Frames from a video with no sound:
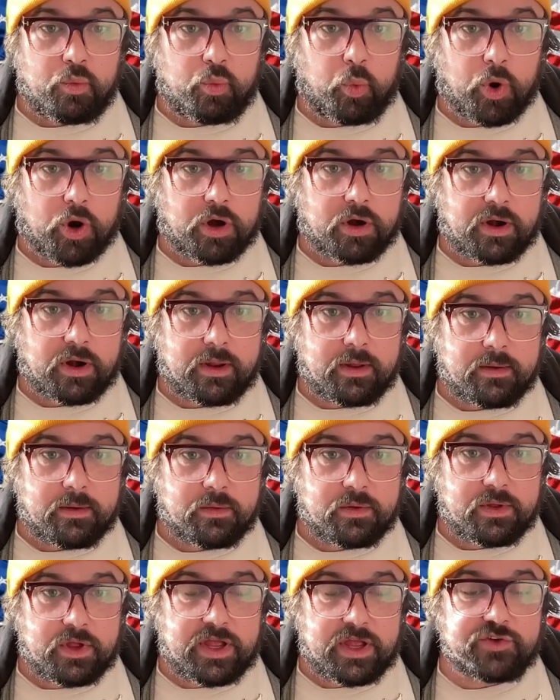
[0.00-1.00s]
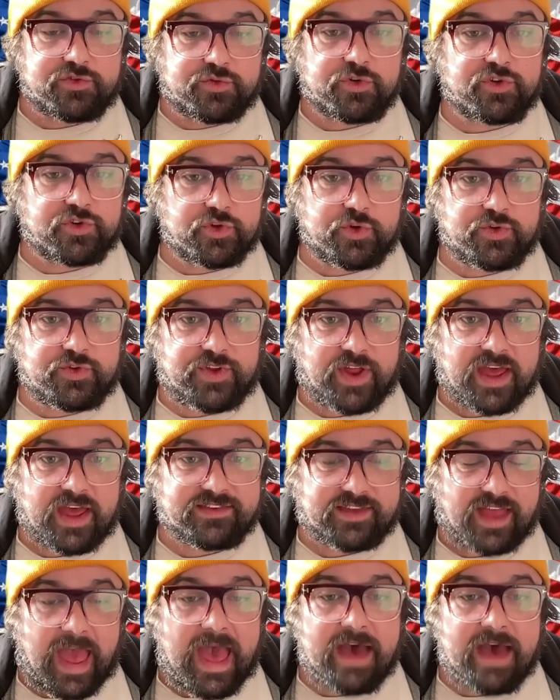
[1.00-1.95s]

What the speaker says: were introduced as